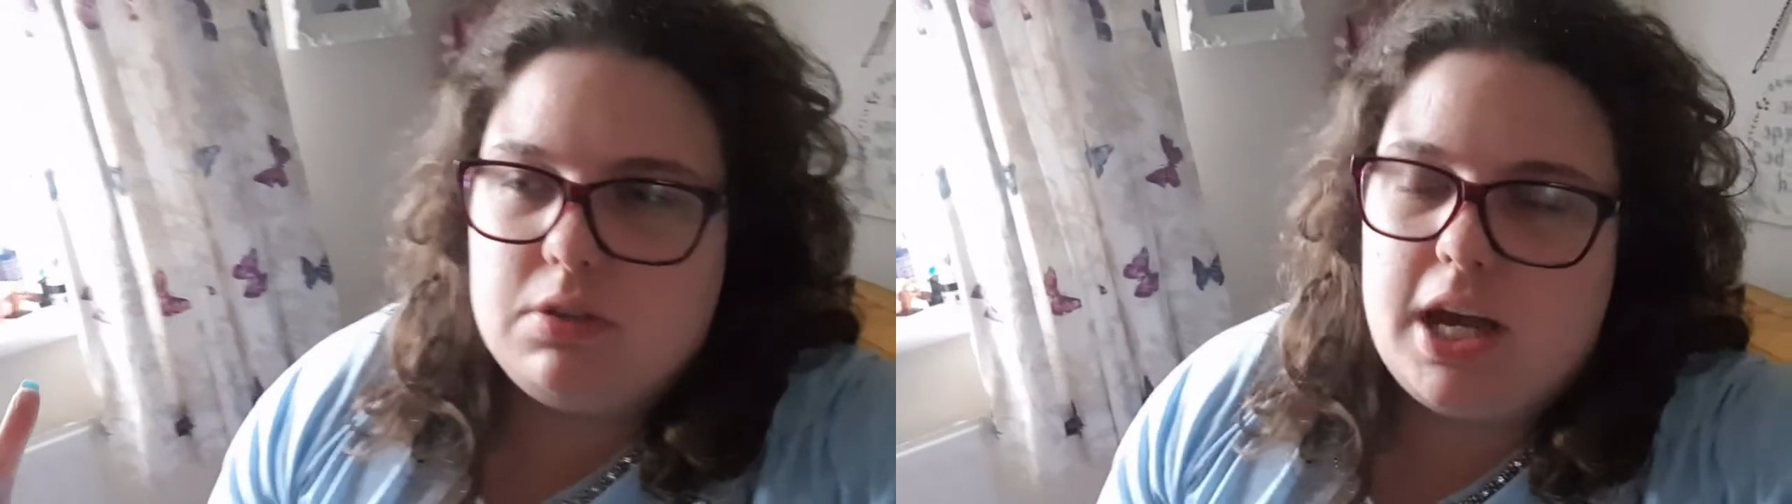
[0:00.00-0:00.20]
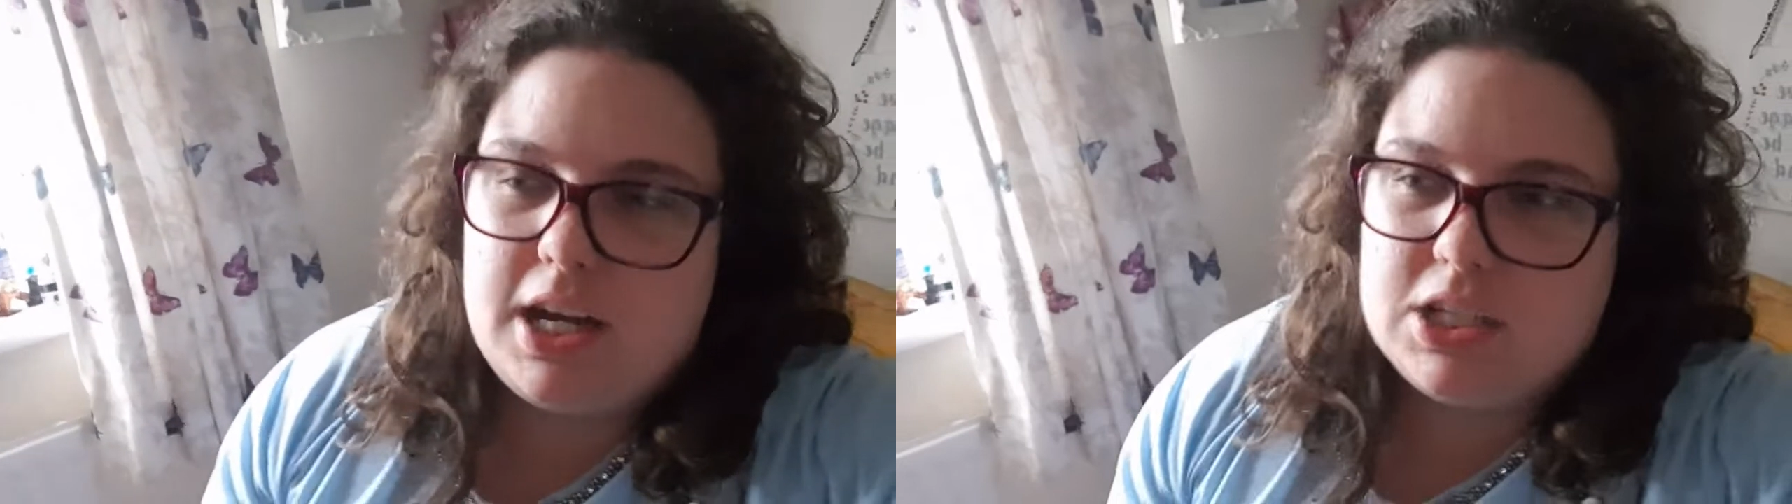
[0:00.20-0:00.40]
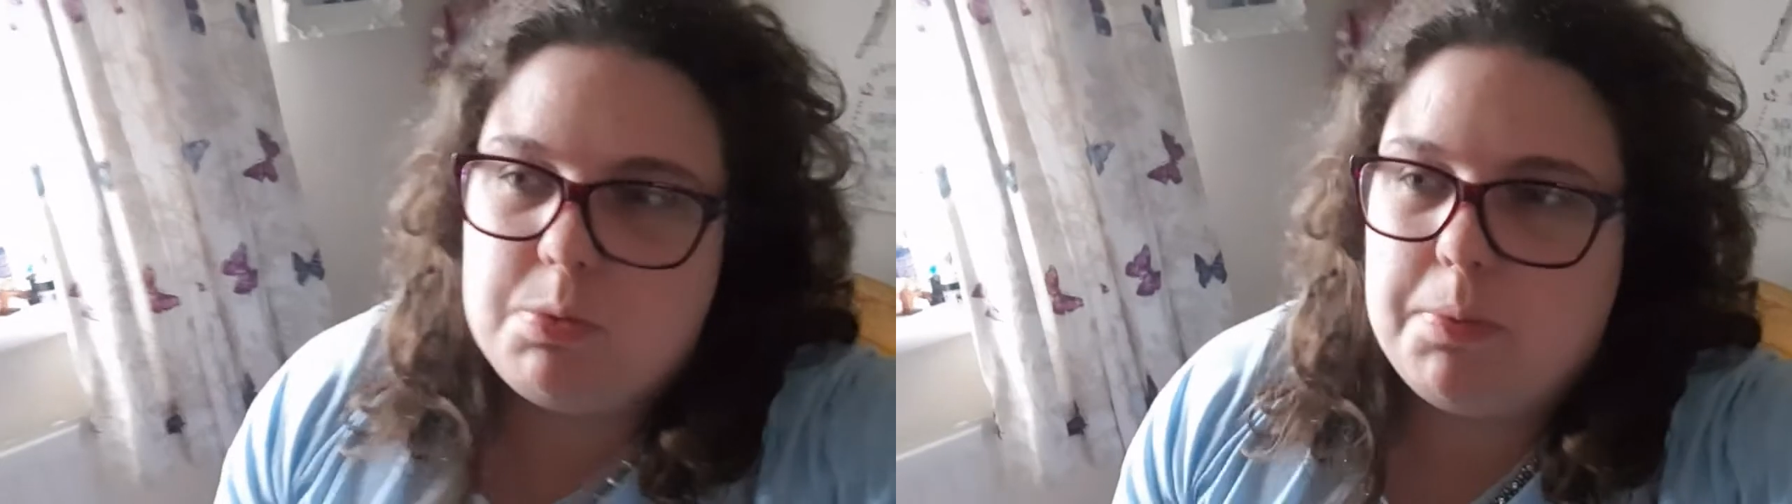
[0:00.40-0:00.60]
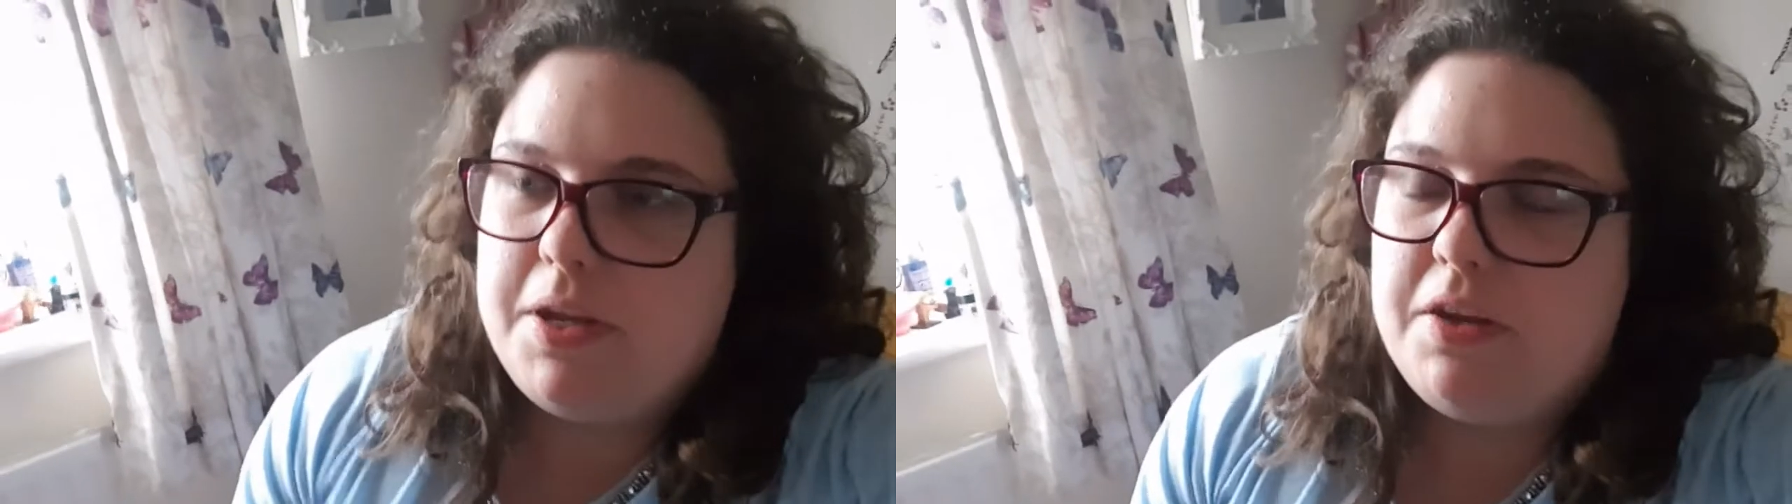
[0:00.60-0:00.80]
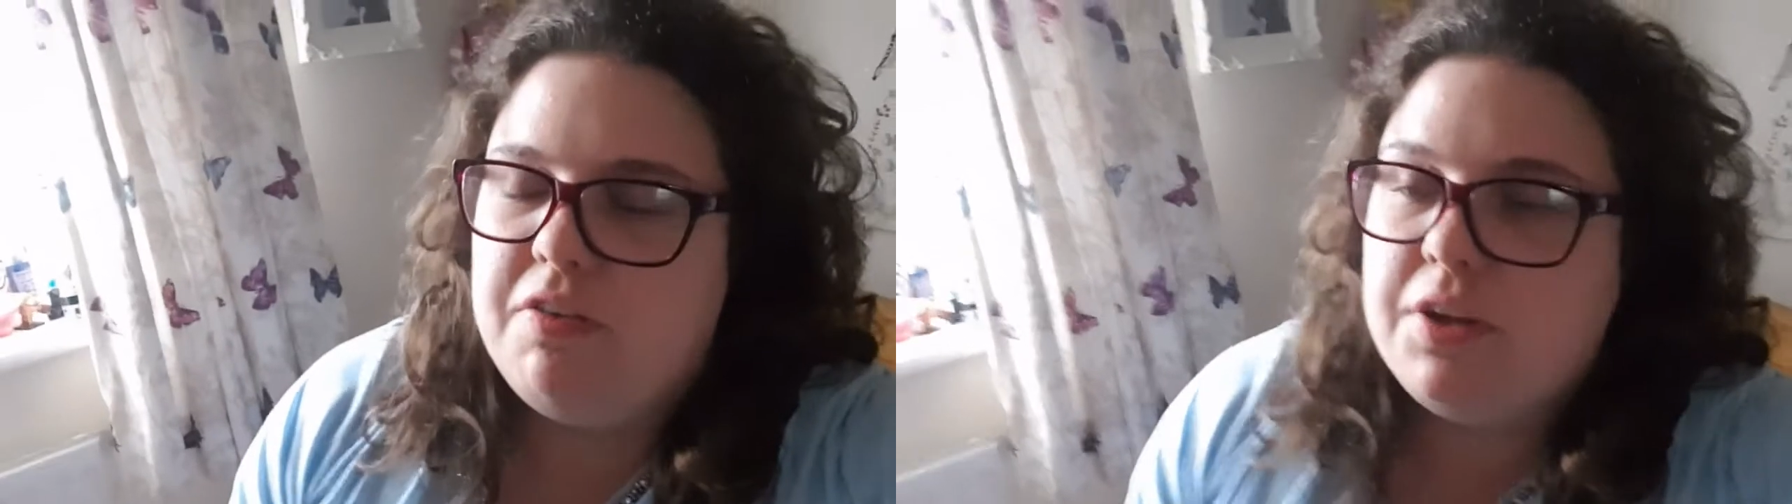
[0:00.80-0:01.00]
cursed women
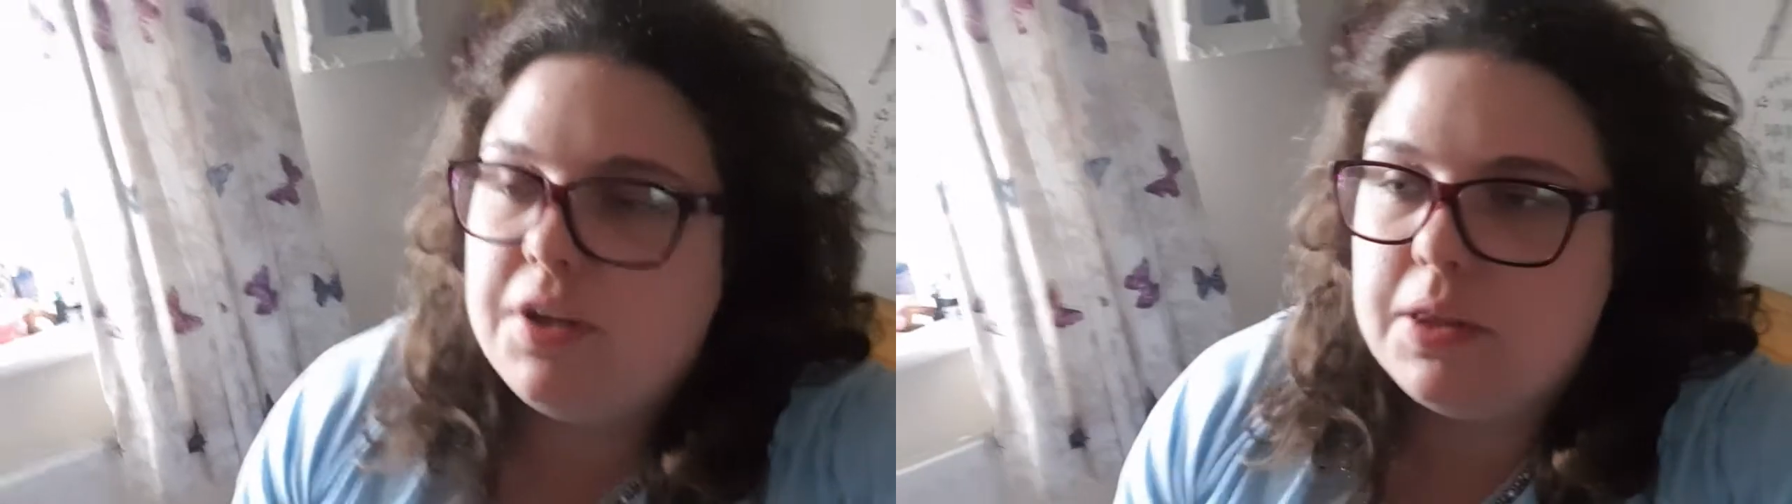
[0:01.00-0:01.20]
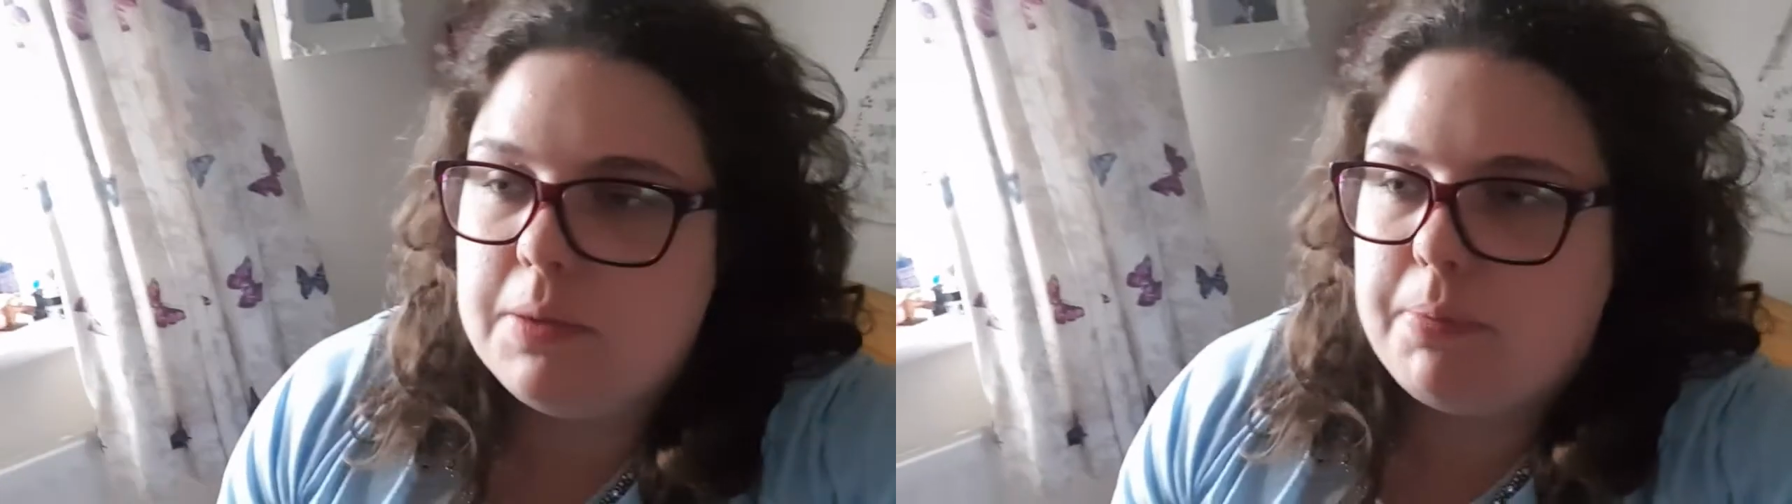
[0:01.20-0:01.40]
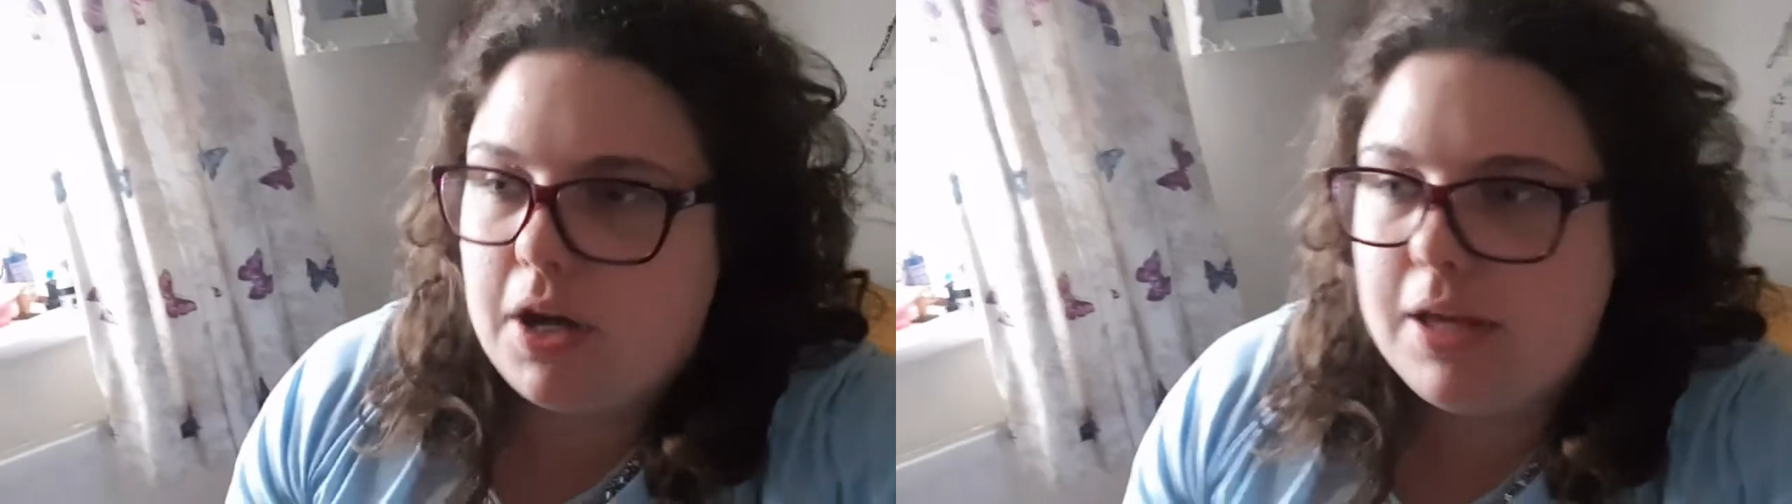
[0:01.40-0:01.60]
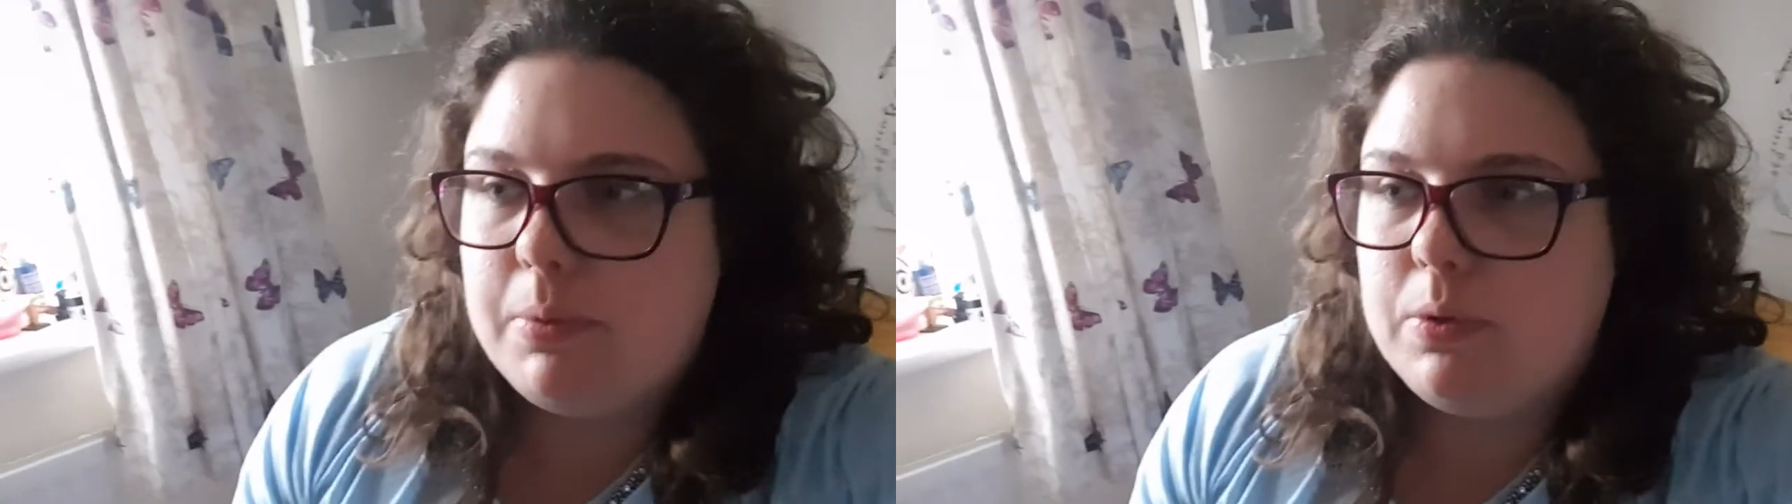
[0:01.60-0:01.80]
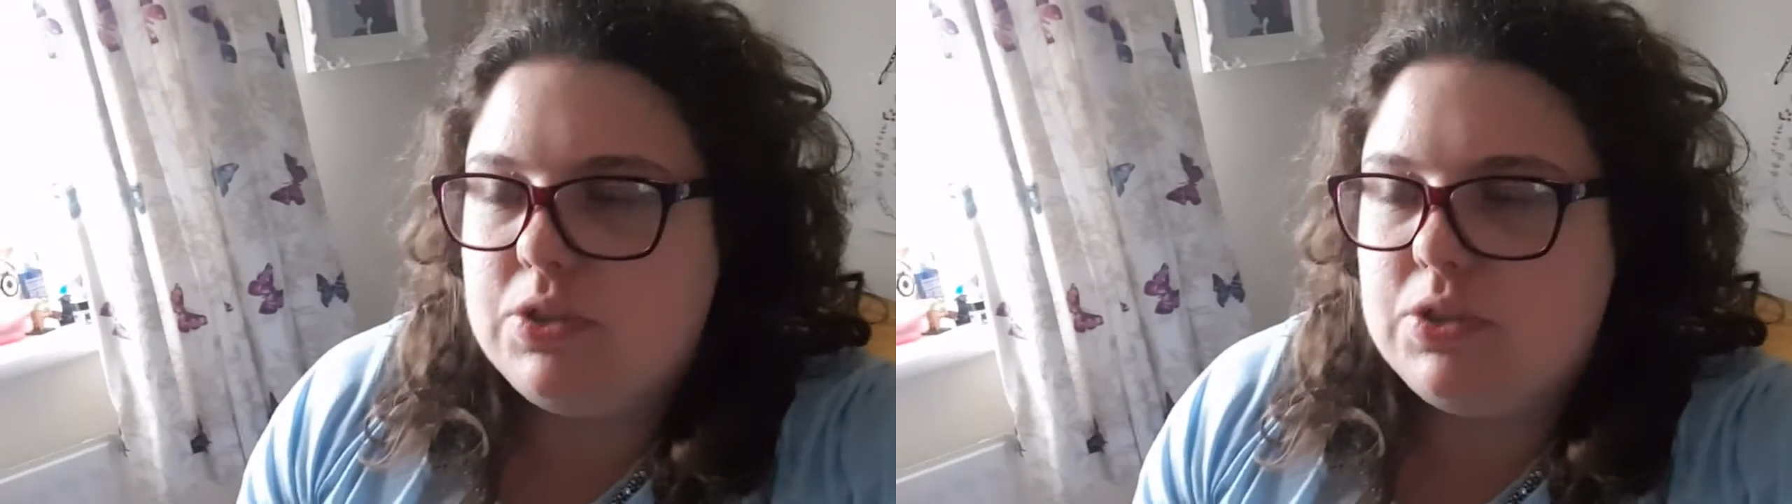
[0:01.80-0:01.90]
of the Bible,